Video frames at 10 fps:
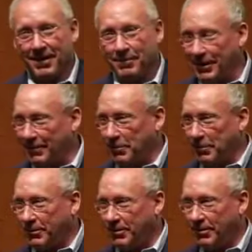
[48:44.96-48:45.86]

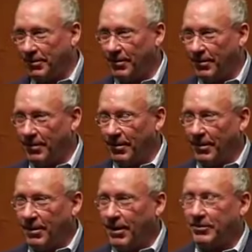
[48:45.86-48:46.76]
Unbelievable.
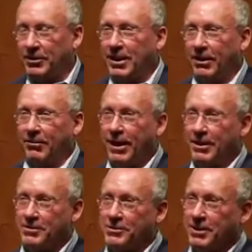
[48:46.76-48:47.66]
I see that
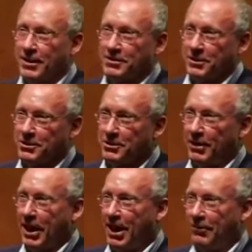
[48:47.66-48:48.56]
greatest test that
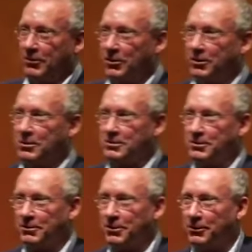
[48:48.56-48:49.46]
you'll have in your
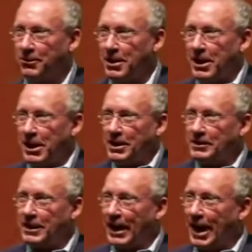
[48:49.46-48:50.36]
Christian growth
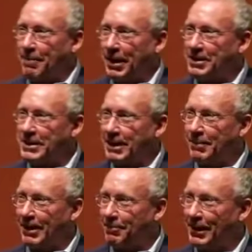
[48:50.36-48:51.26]
is, can I
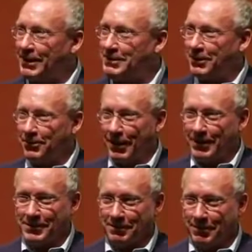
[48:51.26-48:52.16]
maintain my place in
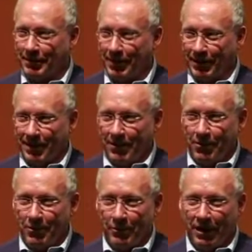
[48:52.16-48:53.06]
Christ in public,
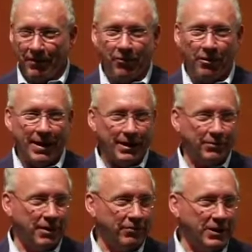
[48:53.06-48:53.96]
or will I fall
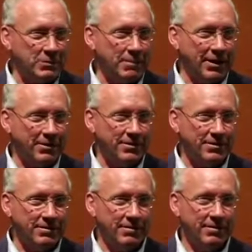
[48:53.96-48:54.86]
back to my flesh
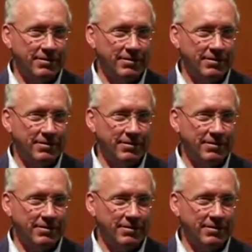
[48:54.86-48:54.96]
patterns?